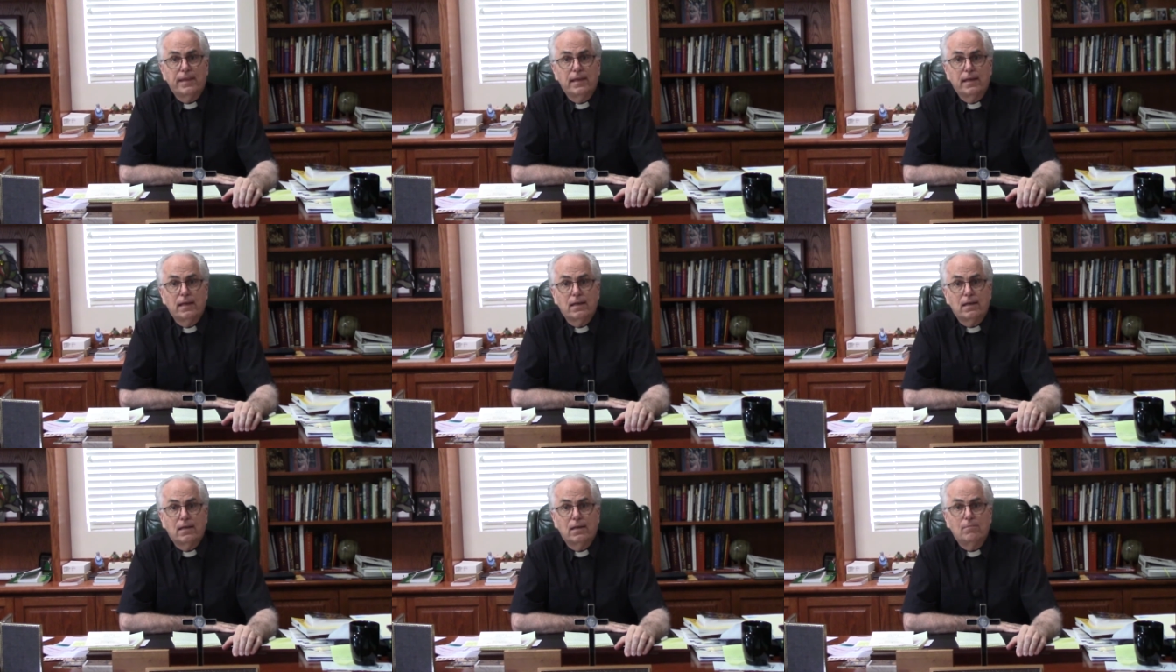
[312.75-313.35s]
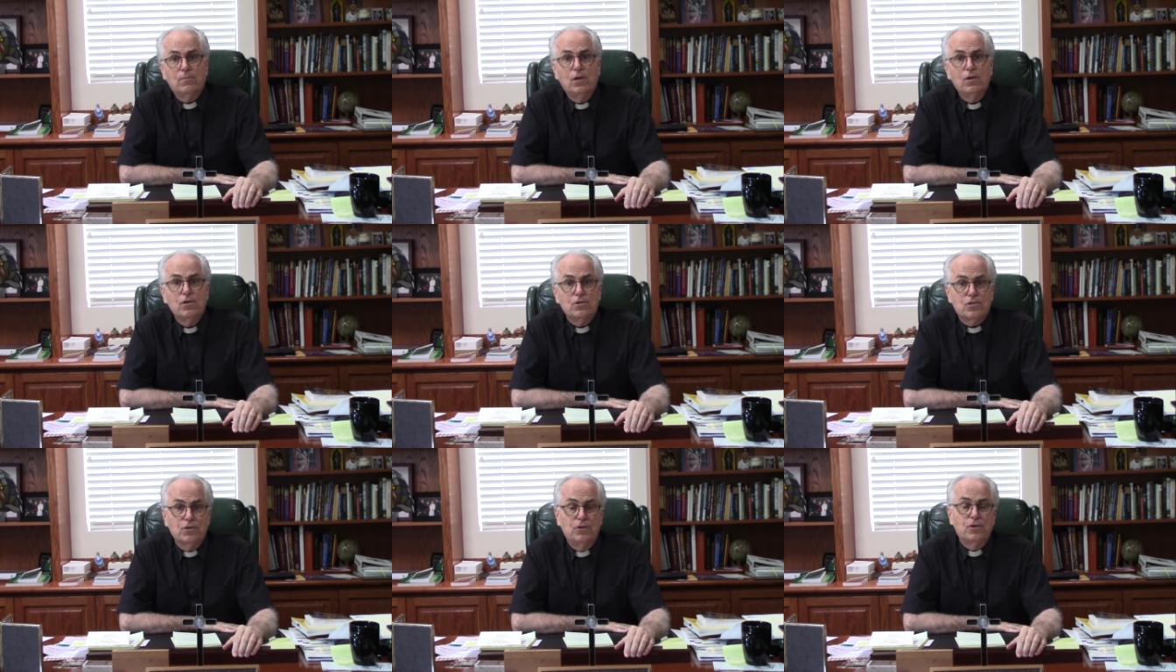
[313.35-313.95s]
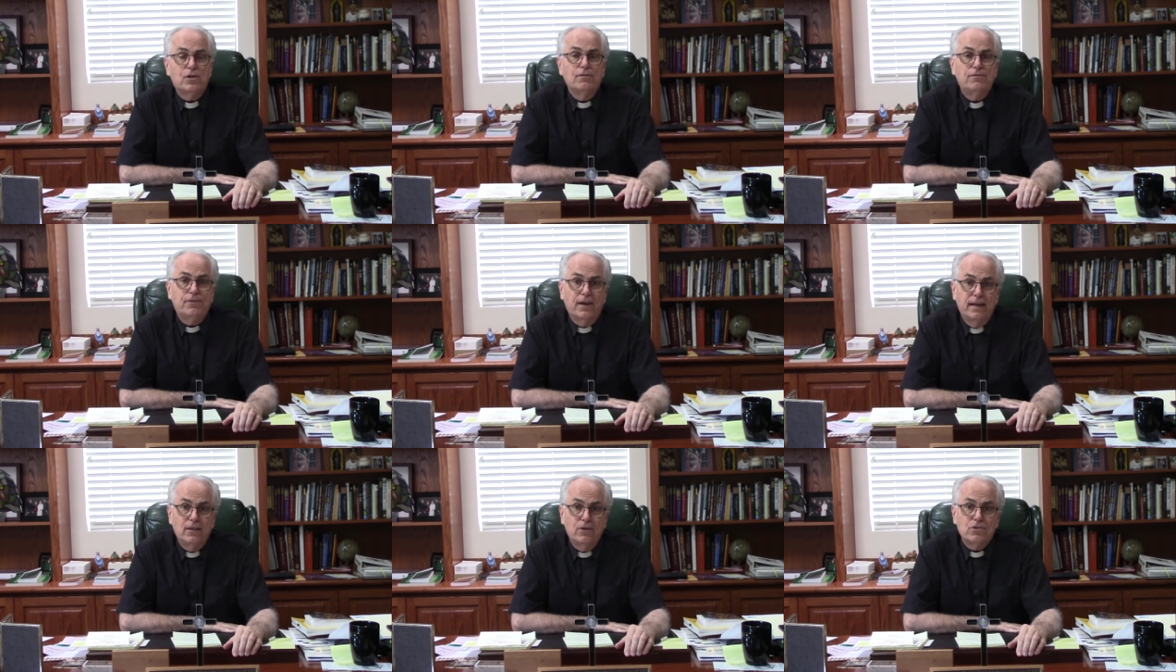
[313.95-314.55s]
And um, so you can
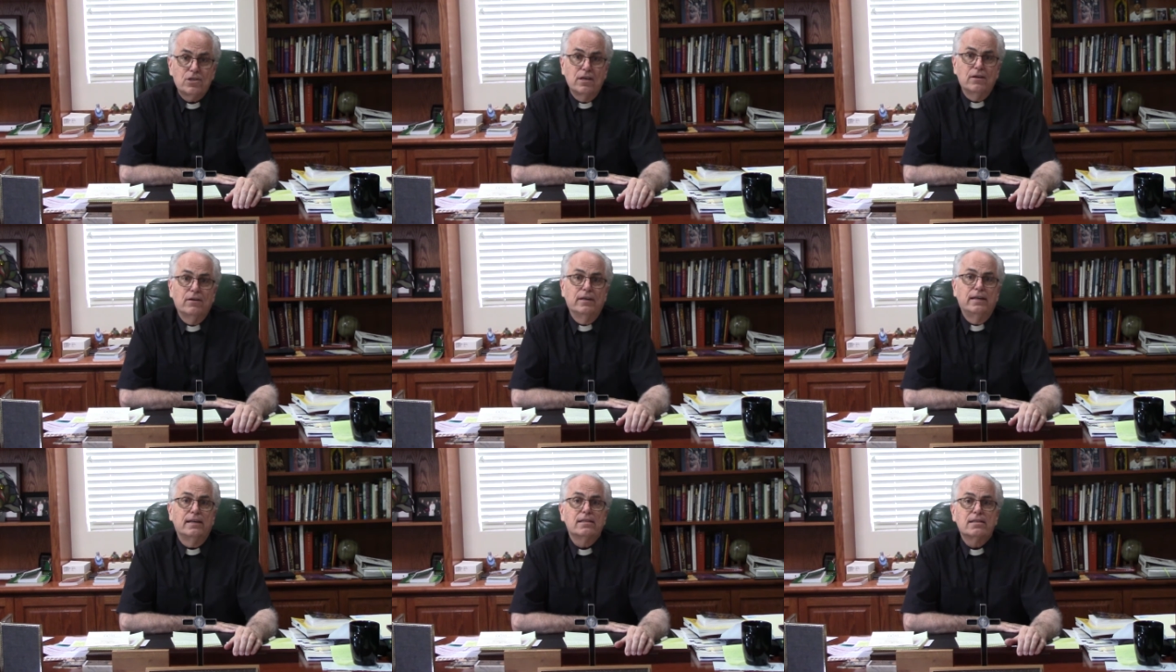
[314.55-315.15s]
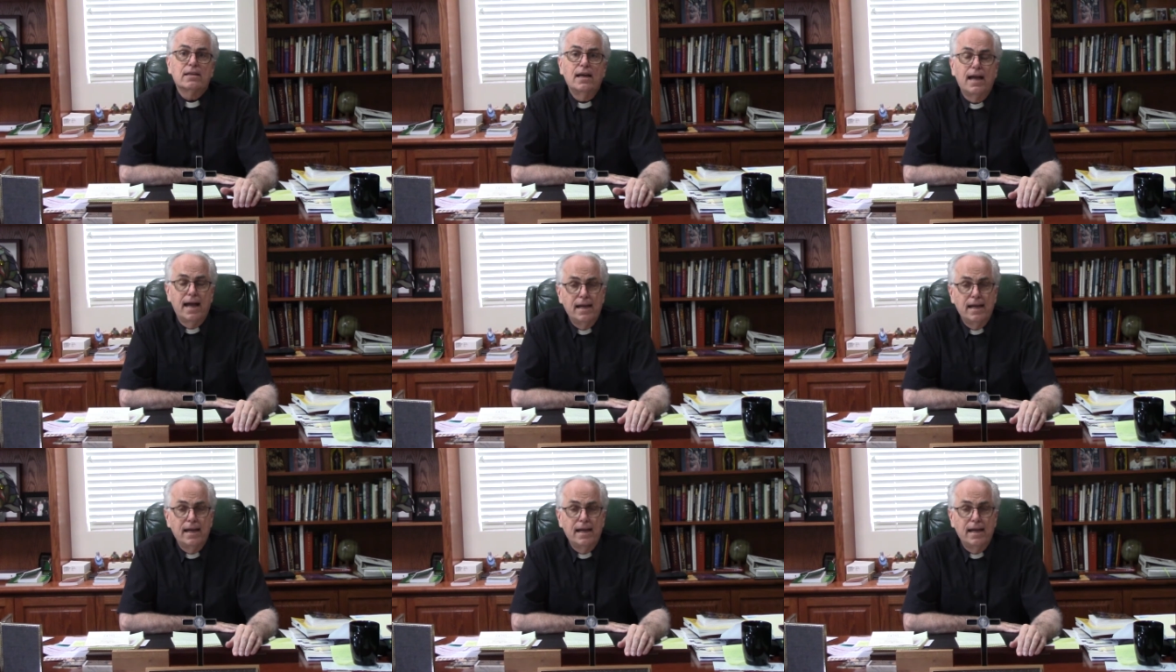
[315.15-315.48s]
find those areas.